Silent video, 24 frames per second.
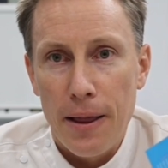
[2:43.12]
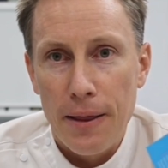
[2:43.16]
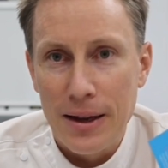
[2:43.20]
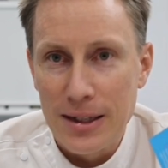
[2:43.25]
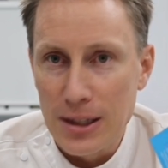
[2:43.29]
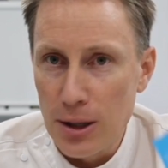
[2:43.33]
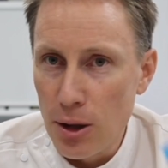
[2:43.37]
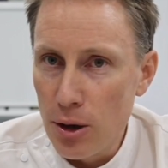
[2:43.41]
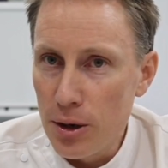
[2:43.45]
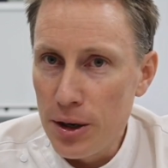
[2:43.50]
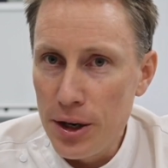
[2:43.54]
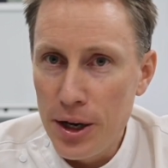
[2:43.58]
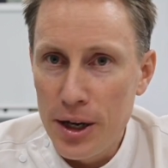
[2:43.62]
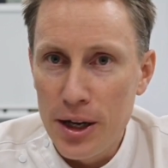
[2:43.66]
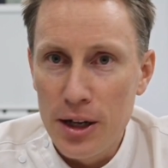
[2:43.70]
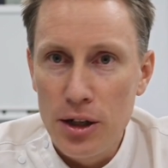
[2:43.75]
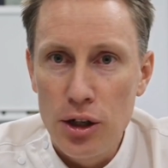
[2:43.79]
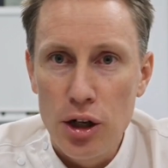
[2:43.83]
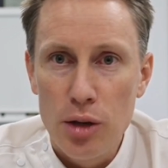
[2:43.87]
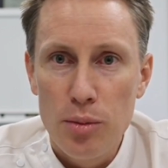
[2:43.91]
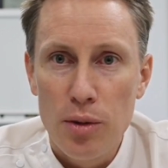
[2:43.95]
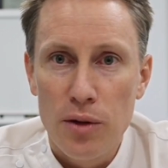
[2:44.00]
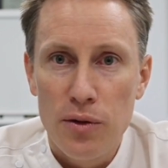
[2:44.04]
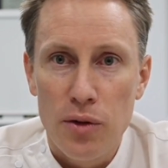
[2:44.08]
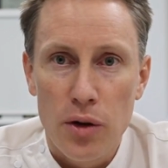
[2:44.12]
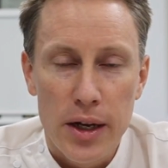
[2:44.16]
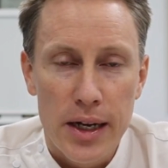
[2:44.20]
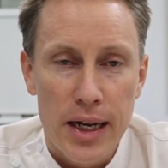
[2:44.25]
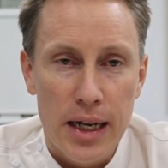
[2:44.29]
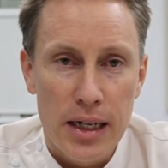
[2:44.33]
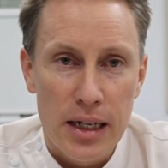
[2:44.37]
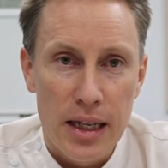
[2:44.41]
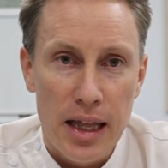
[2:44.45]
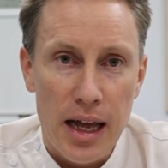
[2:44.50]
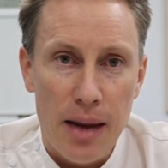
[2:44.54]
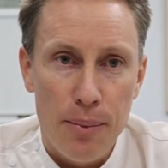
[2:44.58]
There's a lot you can do before you
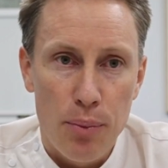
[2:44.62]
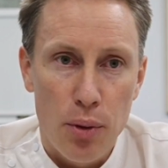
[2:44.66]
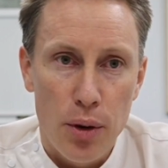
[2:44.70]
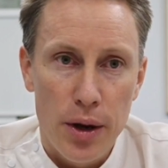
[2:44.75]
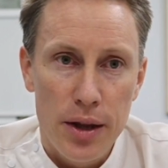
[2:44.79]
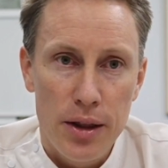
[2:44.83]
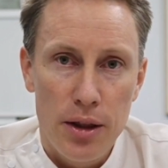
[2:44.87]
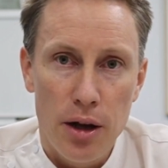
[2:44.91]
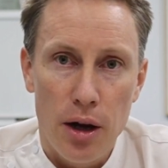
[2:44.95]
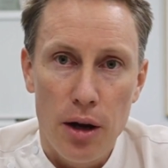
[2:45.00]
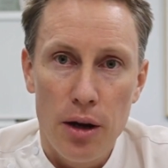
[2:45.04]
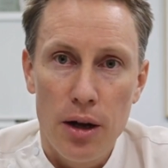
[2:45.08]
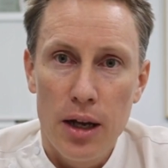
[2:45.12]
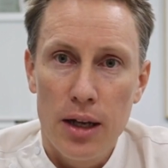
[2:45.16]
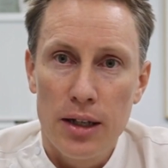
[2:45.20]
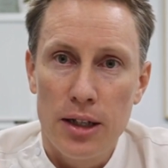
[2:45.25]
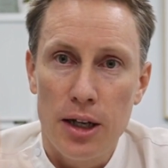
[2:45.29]
get to that point though.